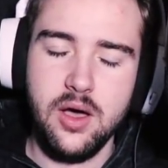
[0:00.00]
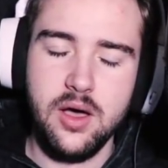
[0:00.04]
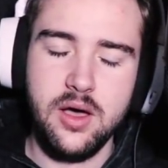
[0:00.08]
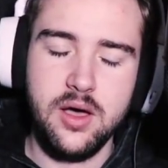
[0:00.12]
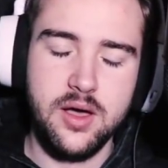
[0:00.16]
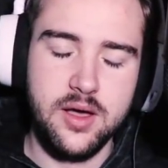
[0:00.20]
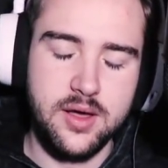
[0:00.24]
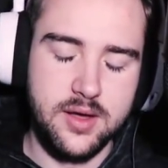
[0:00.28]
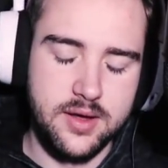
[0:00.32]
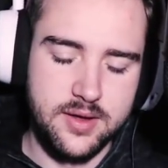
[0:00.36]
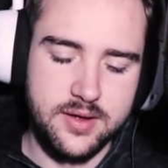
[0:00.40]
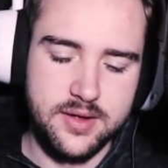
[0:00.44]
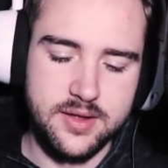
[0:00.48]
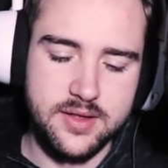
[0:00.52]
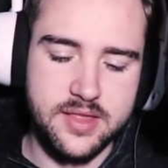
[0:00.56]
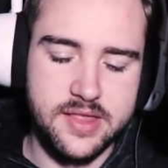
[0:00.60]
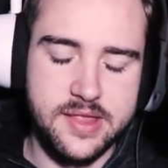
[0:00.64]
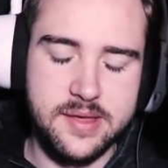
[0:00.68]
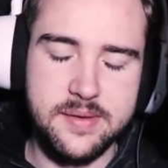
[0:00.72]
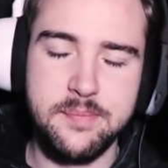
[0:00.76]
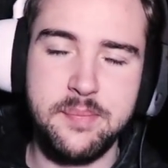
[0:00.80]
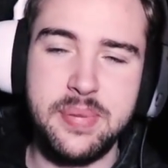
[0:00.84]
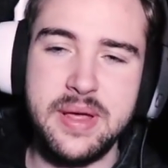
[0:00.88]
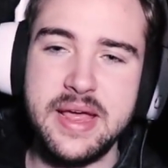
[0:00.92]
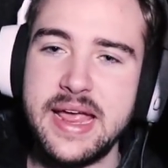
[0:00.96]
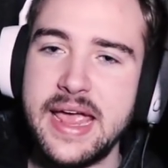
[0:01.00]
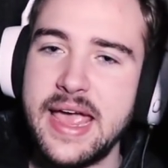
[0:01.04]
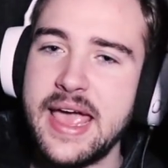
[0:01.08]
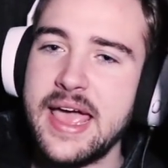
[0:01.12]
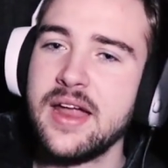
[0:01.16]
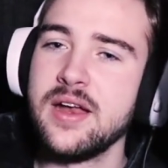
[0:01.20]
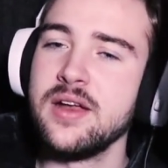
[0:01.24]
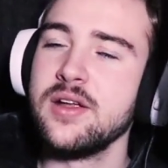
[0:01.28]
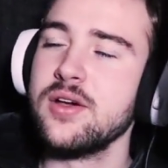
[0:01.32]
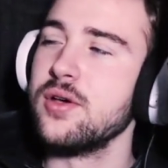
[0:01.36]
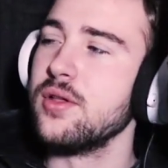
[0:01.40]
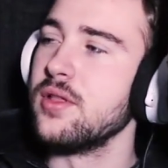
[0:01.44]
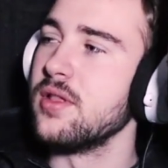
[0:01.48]
Oh, the
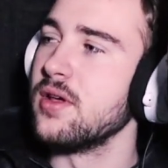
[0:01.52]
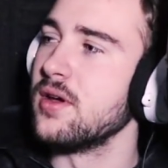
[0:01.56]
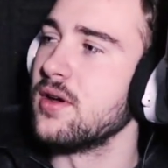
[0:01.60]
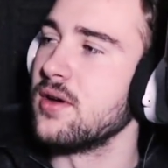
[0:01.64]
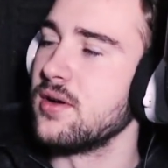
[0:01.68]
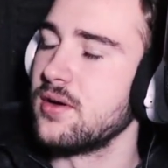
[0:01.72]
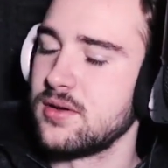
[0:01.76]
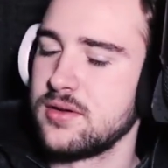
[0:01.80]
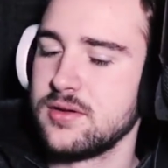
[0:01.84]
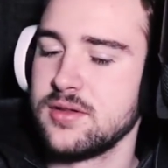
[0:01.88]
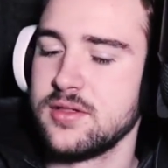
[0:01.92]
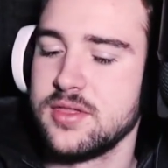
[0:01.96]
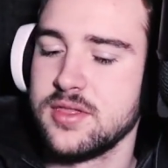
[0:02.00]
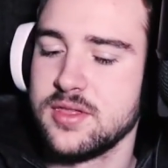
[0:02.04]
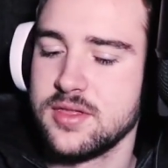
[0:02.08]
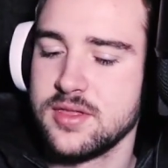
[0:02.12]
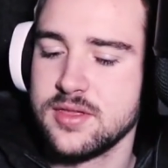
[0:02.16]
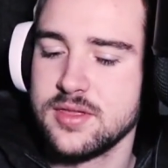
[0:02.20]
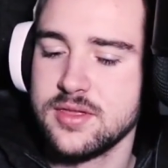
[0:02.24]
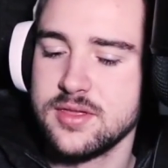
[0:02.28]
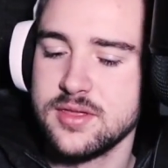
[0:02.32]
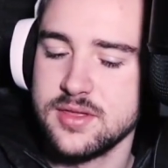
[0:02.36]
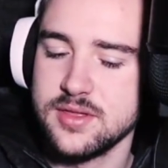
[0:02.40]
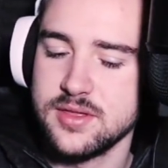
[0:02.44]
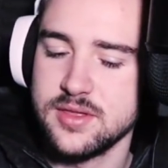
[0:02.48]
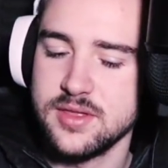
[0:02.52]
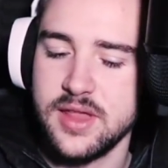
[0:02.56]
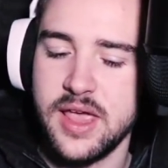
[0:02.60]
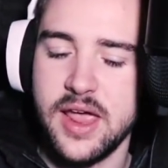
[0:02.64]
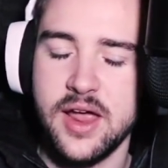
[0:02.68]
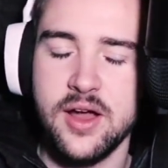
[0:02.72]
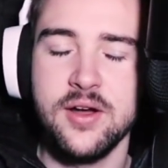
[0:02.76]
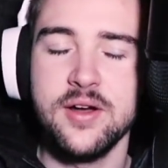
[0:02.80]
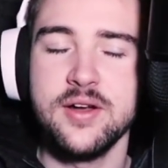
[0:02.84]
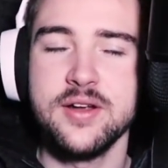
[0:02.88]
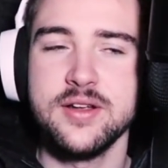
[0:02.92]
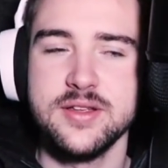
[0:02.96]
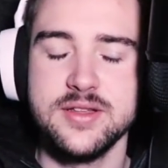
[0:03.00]
piano though.
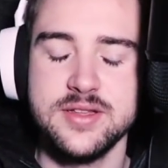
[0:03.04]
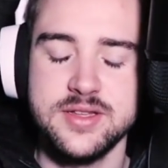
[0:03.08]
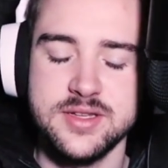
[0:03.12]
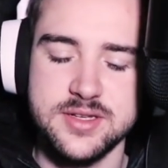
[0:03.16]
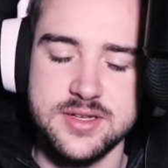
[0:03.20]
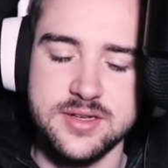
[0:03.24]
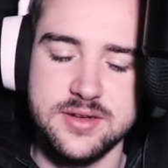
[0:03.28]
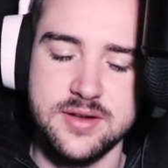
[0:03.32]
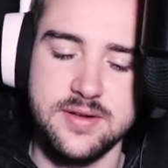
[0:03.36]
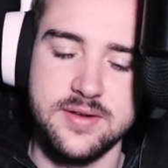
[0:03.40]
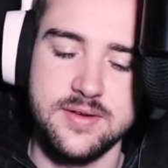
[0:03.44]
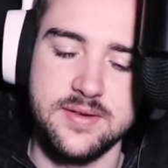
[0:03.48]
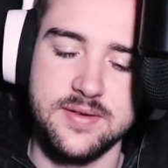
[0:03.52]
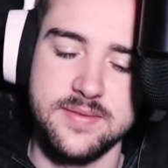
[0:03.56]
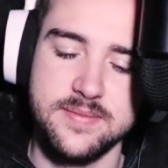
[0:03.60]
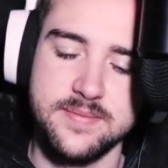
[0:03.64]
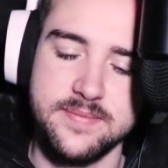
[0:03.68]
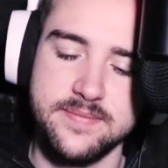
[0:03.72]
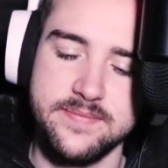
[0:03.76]
That hurts.